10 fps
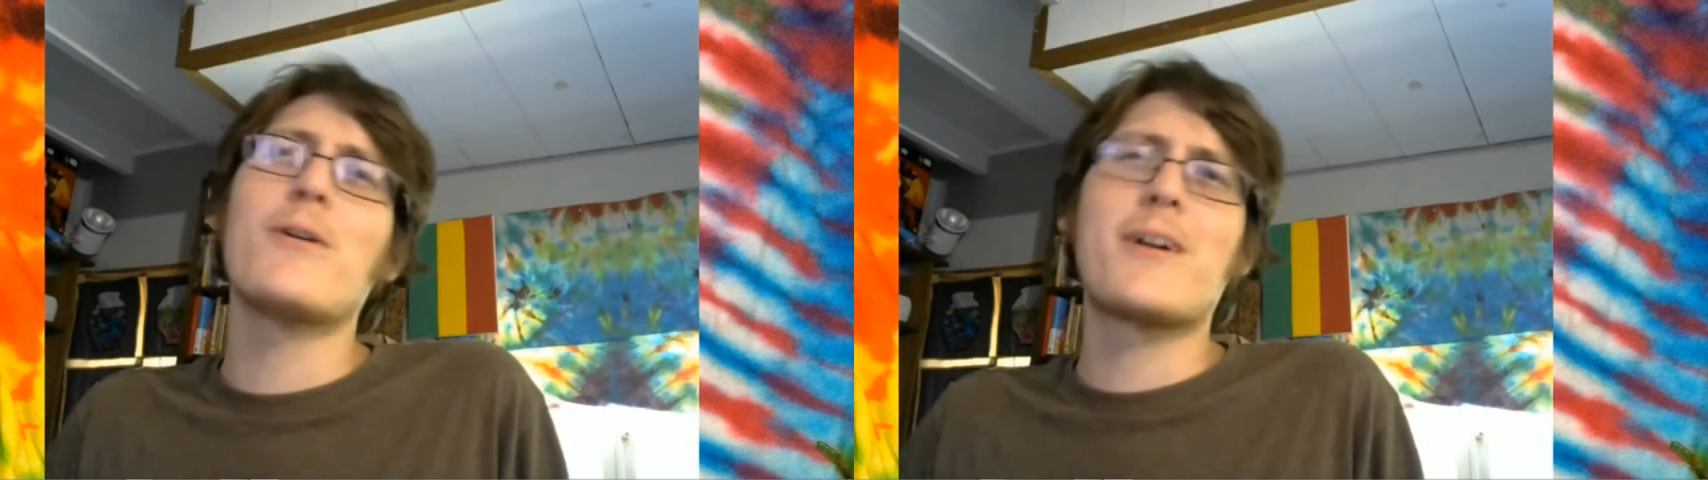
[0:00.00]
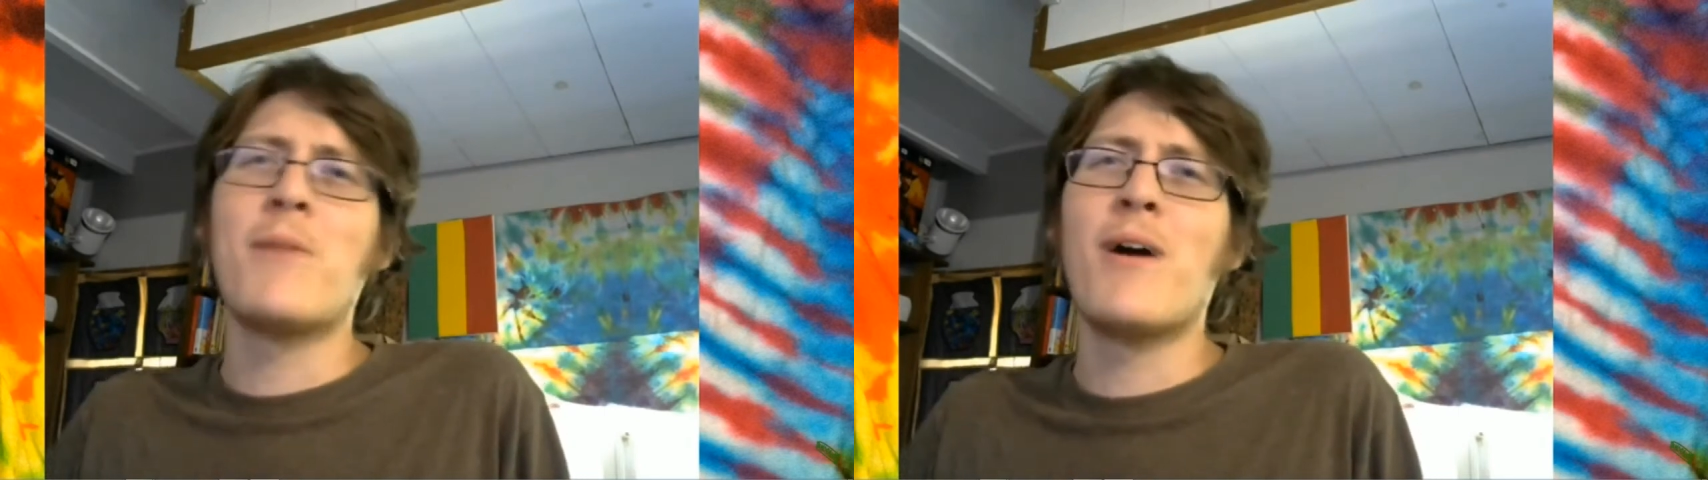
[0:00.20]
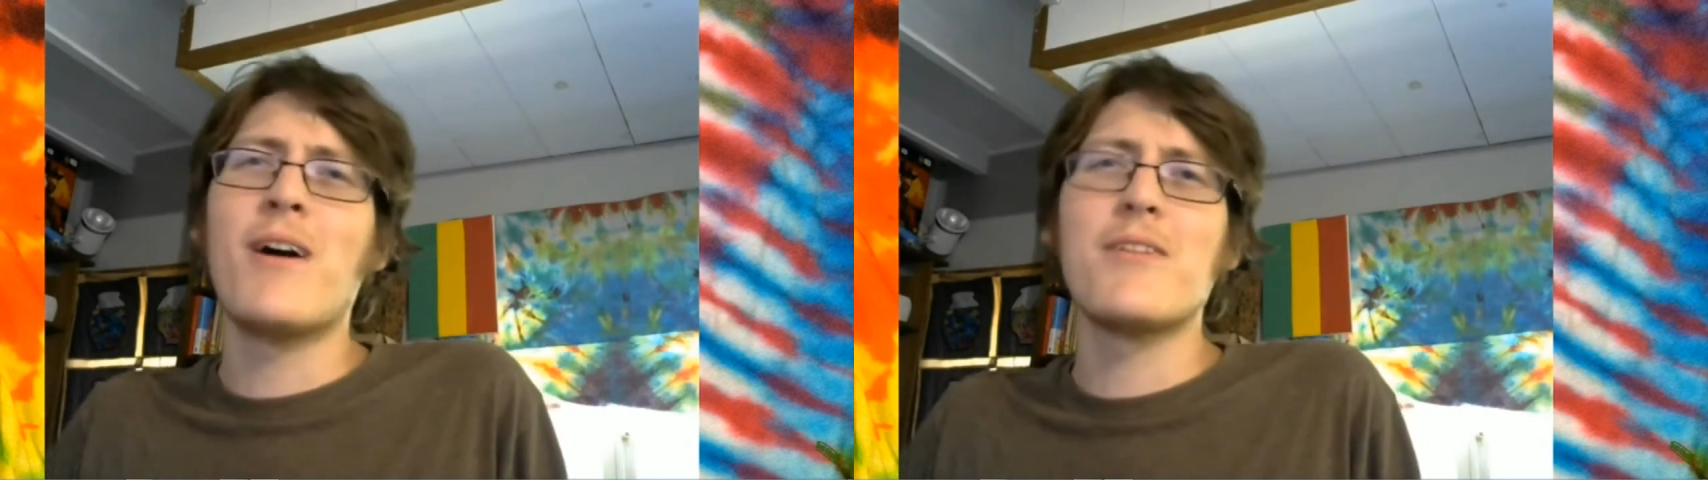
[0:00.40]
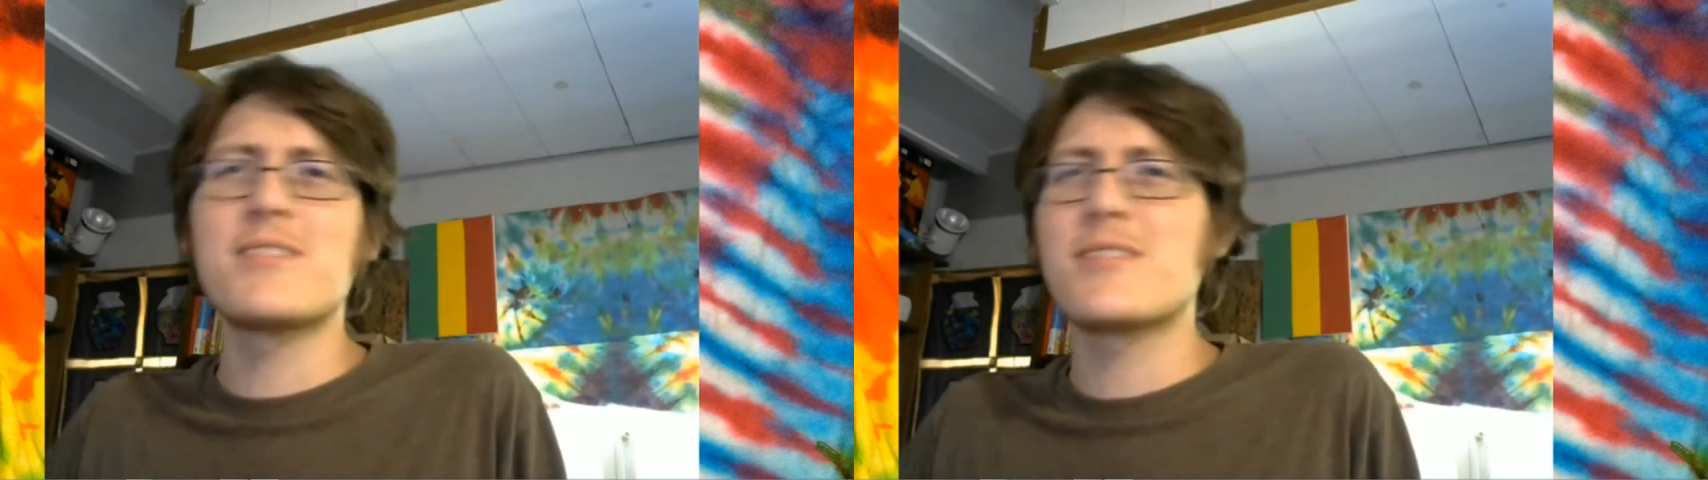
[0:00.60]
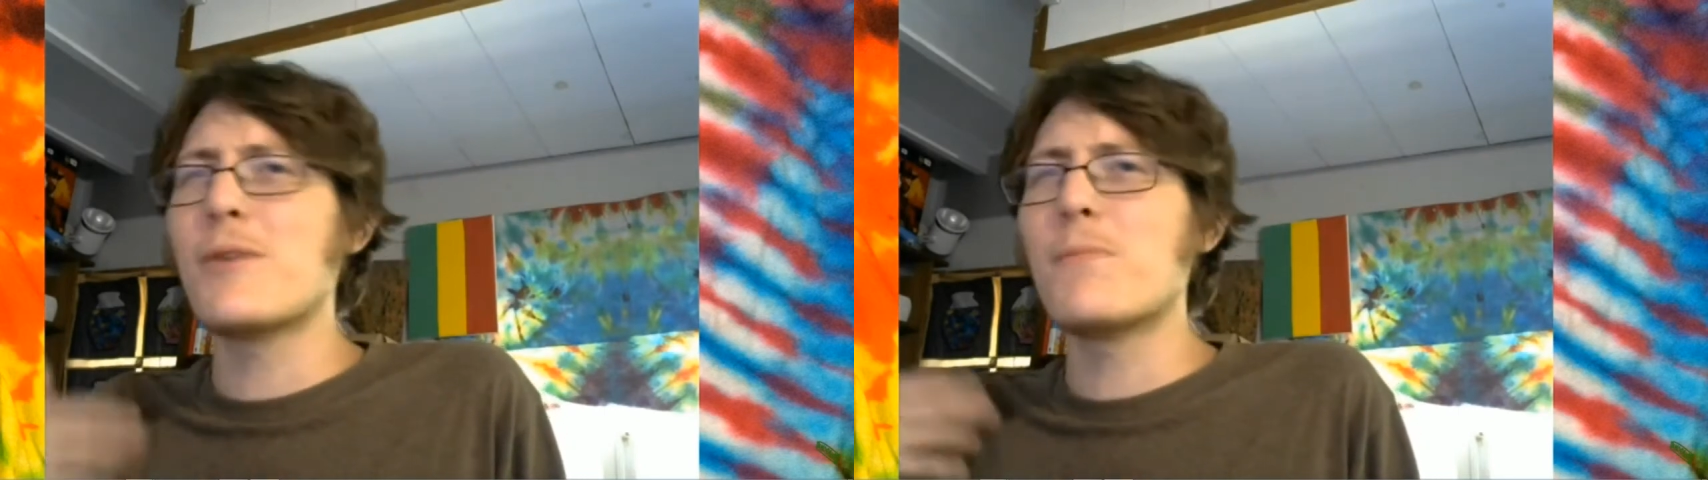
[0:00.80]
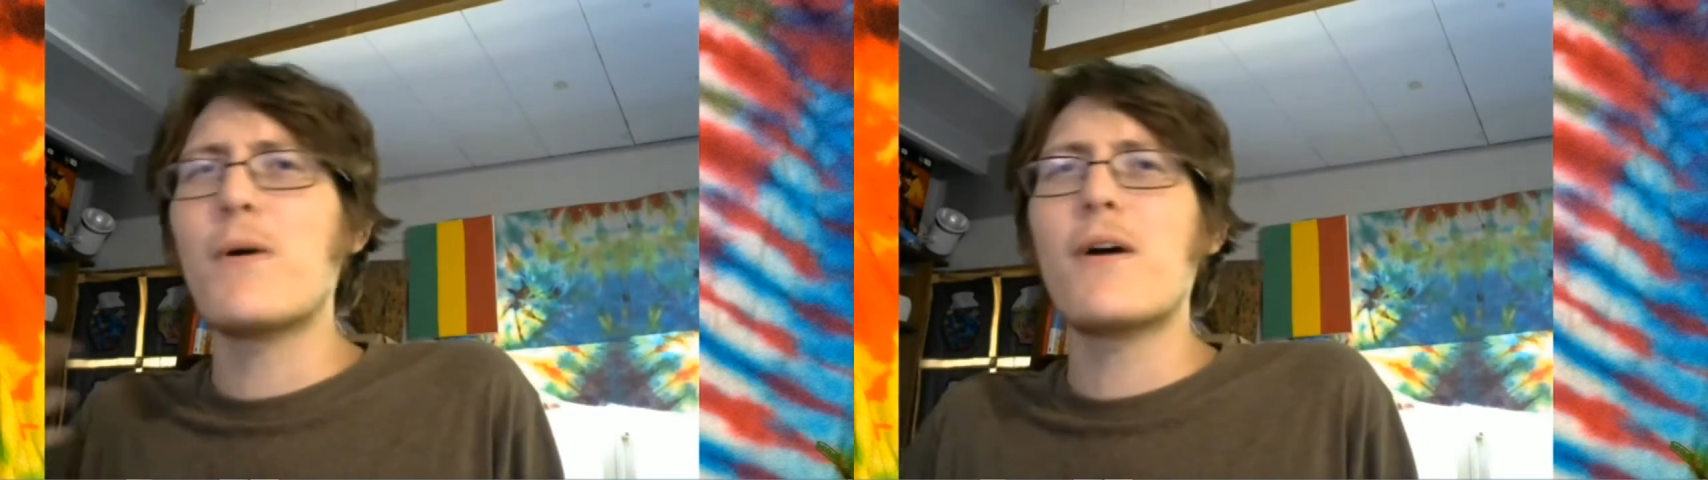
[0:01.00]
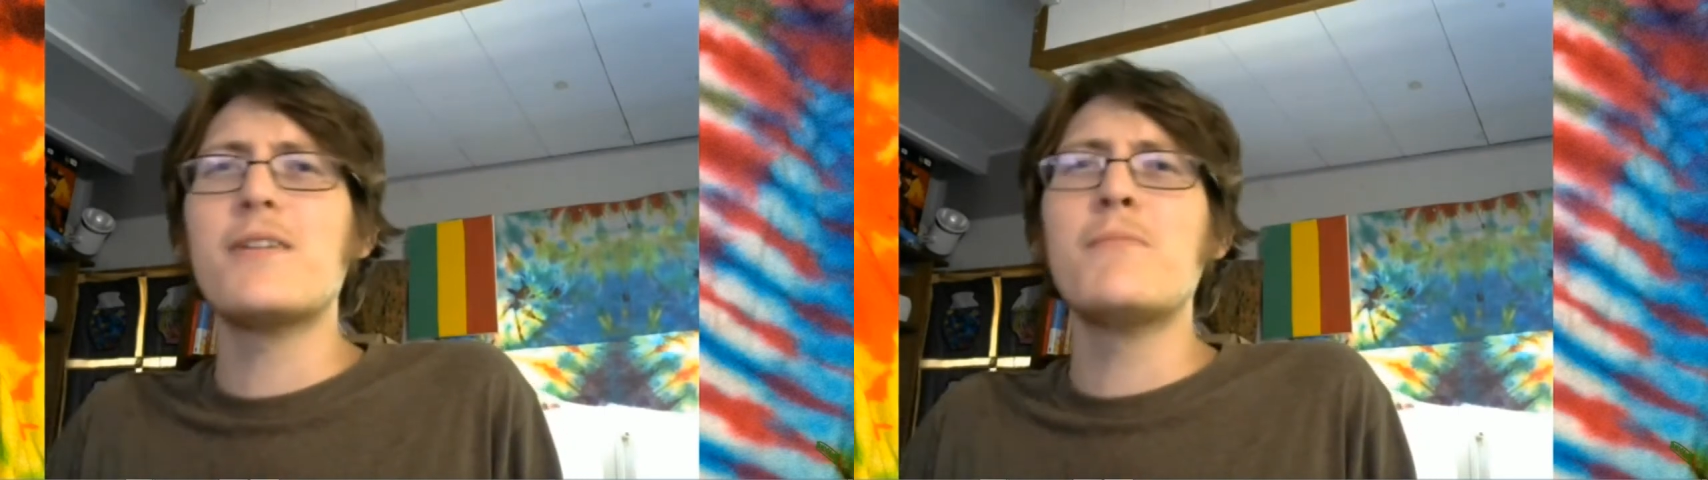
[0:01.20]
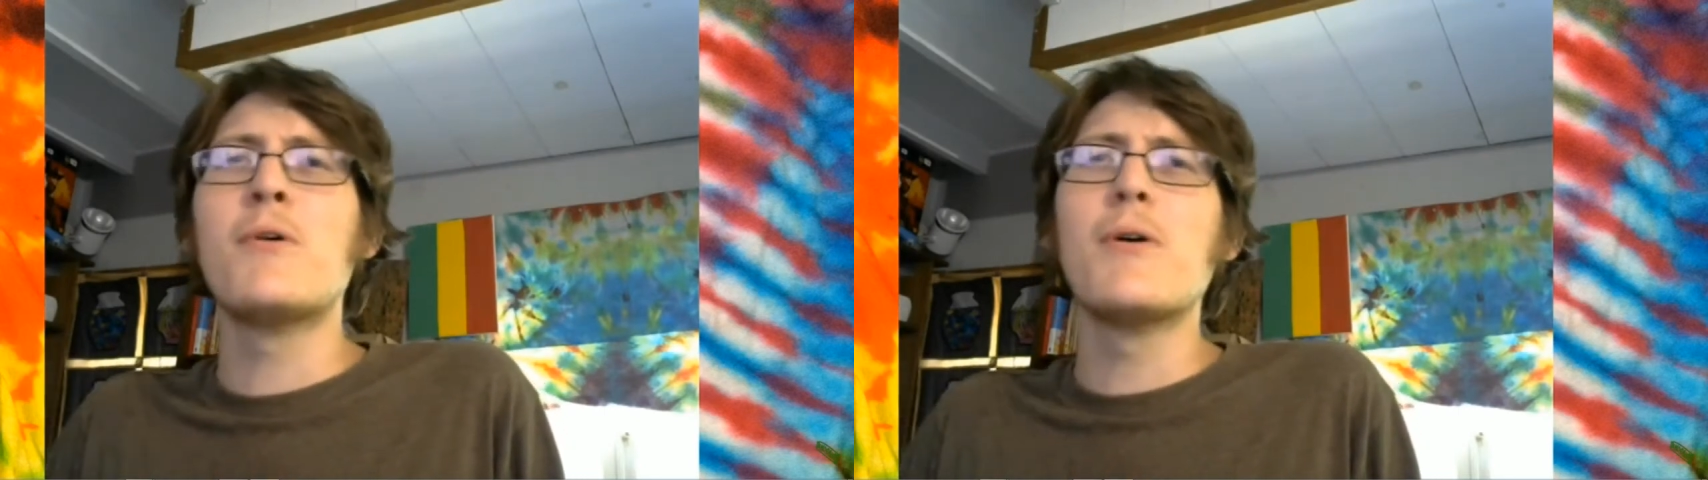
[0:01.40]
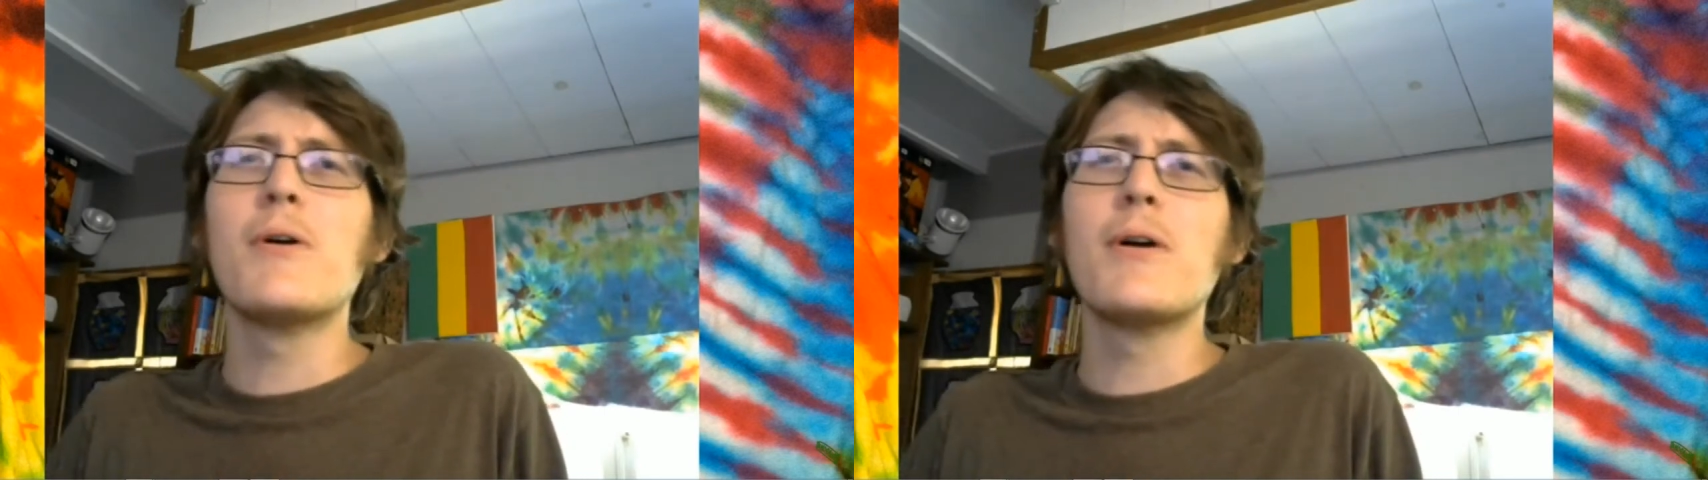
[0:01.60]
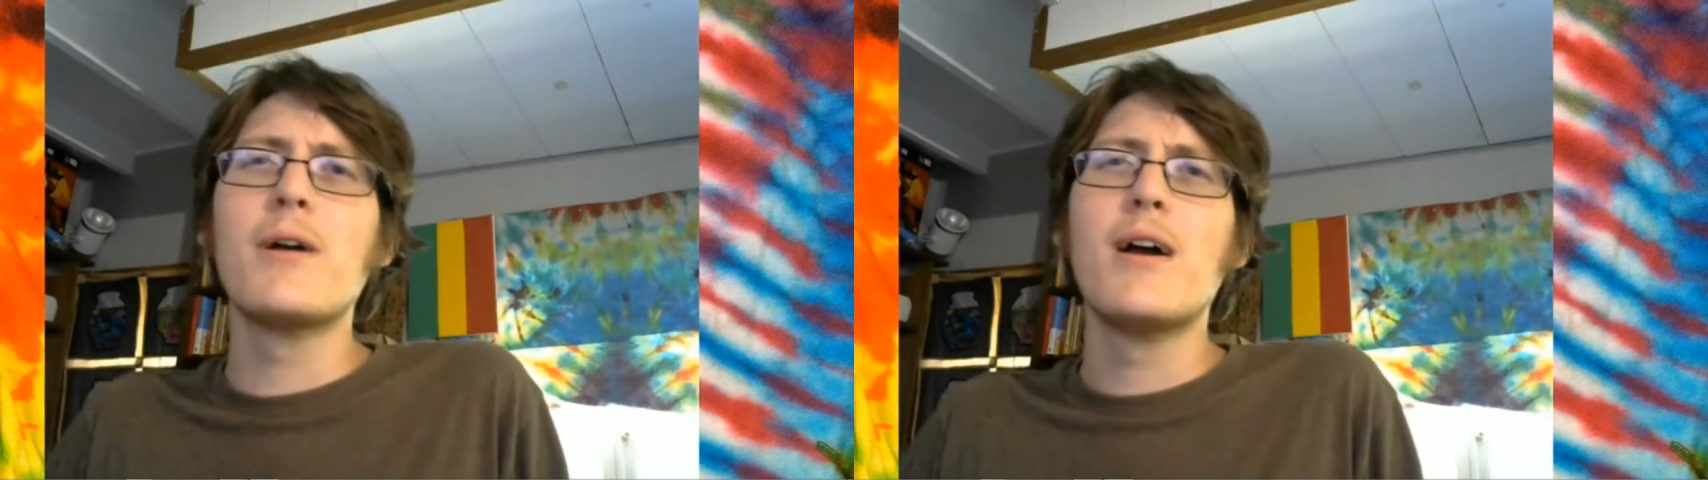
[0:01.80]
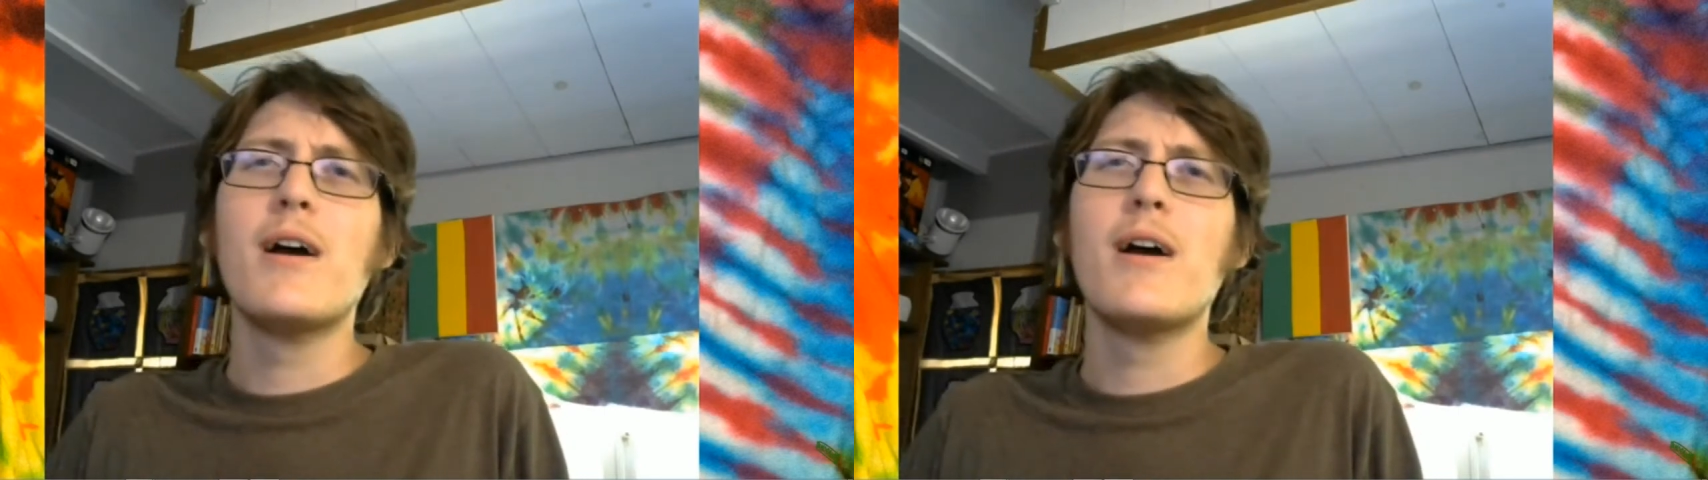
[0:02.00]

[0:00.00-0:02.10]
Come on, let's go party more.